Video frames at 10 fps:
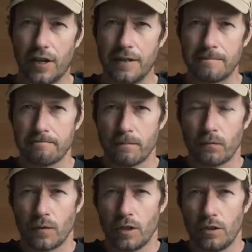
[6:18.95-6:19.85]
that,
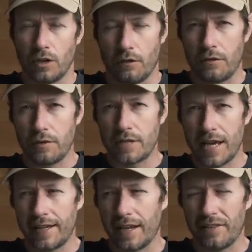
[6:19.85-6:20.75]
you know, through
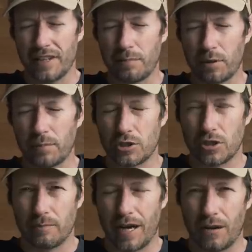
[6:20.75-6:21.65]
taking, I think I probably
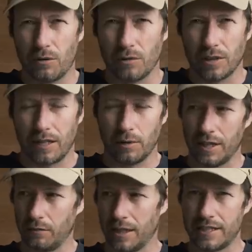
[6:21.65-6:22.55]
took about, well
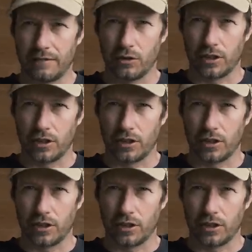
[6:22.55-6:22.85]
let's have a